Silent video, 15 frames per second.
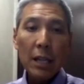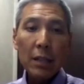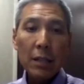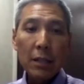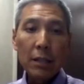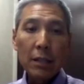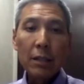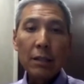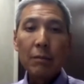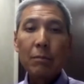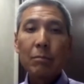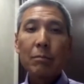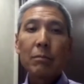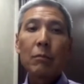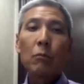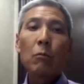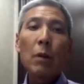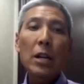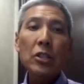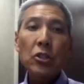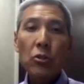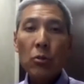the
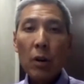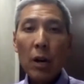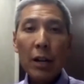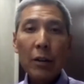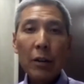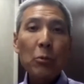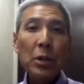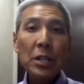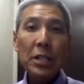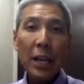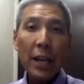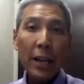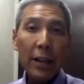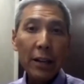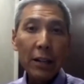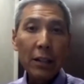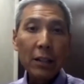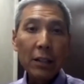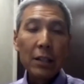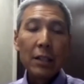restaurant, retail,